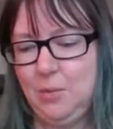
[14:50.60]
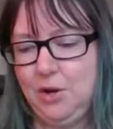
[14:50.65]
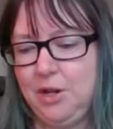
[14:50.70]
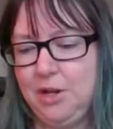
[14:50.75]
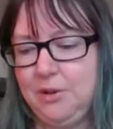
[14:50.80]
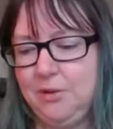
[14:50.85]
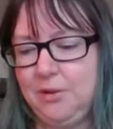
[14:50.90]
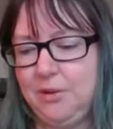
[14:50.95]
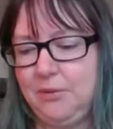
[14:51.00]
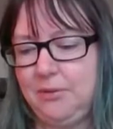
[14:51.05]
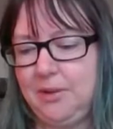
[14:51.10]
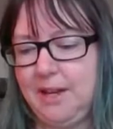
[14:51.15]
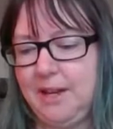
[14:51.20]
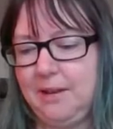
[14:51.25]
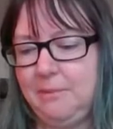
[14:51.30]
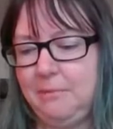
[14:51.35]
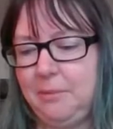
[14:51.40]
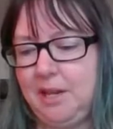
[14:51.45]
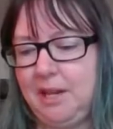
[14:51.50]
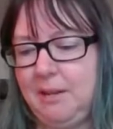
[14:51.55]
Were you a
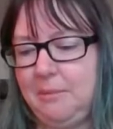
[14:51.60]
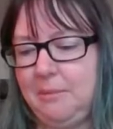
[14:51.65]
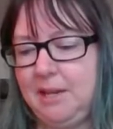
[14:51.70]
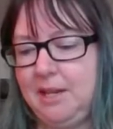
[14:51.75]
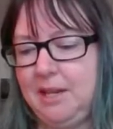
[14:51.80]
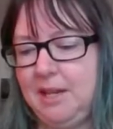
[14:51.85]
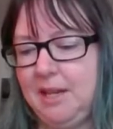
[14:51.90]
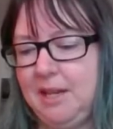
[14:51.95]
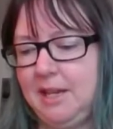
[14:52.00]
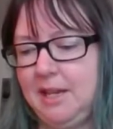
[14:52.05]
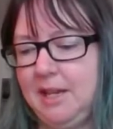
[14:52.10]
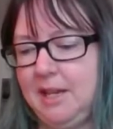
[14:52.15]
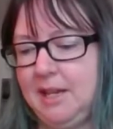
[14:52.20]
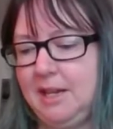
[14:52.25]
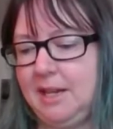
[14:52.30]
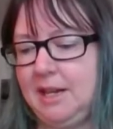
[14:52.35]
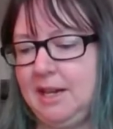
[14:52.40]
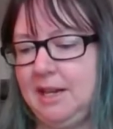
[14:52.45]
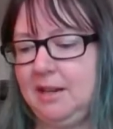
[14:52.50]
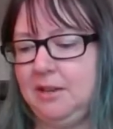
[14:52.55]
fat baby?
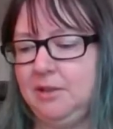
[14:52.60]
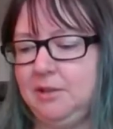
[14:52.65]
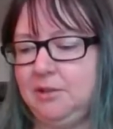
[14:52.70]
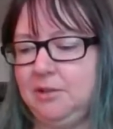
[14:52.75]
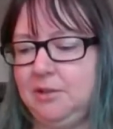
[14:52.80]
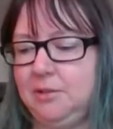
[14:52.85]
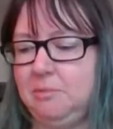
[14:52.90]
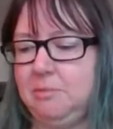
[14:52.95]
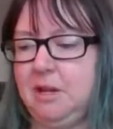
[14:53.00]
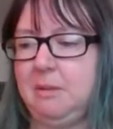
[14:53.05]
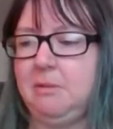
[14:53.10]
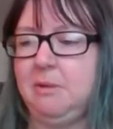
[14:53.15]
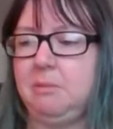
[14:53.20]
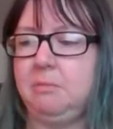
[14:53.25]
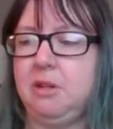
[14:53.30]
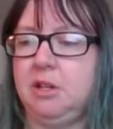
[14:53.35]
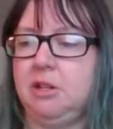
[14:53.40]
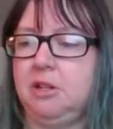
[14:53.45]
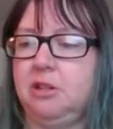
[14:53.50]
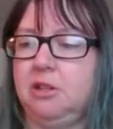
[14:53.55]
Get out those baby
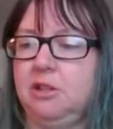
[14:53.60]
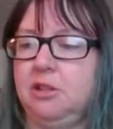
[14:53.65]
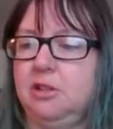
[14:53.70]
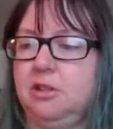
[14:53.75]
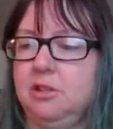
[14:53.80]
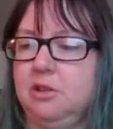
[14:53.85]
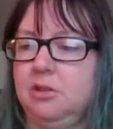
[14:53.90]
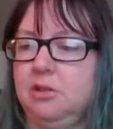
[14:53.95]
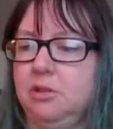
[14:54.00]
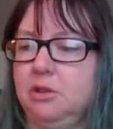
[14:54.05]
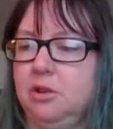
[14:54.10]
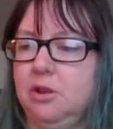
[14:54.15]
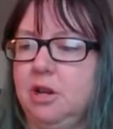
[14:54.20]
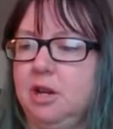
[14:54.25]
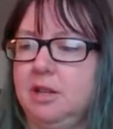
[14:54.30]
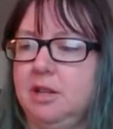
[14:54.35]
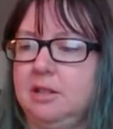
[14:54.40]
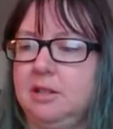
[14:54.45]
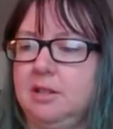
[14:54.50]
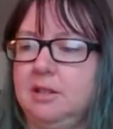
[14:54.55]
pictures or
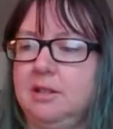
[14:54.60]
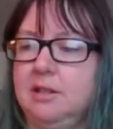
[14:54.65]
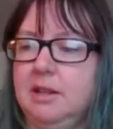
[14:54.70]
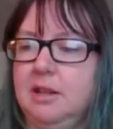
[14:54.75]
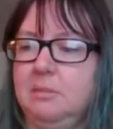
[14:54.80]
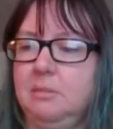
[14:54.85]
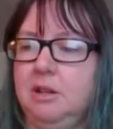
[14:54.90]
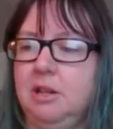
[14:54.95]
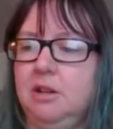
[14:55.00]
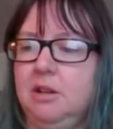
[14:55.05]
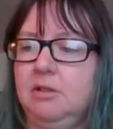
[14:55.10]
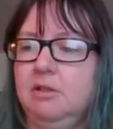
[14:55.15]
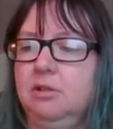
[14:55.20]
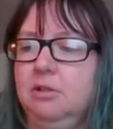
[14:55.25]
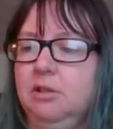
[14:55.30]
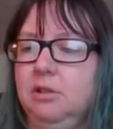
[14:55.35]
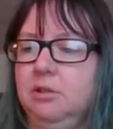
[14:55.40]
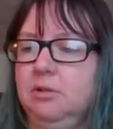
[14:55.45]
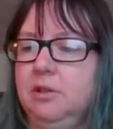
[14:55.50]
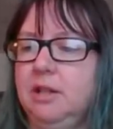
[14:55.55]
cross-examine your
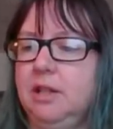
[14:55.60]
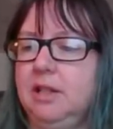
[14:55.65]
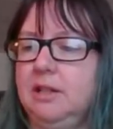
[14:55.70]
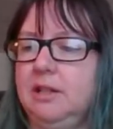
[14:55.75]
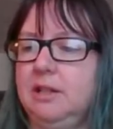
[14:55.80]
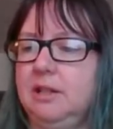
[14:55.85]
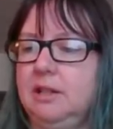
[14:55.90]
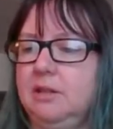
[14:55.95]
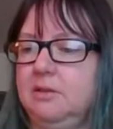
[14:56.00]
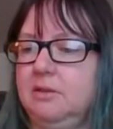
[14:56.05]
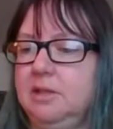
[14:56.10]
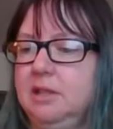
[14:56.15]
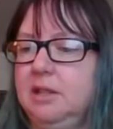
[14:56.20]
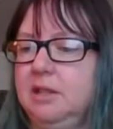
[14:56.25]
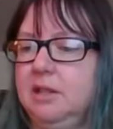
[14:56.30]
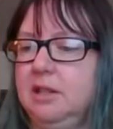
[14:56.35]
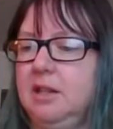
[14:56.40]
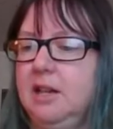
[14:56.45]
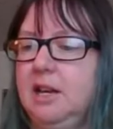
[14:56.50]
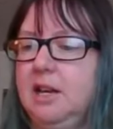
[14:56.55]
older relatives.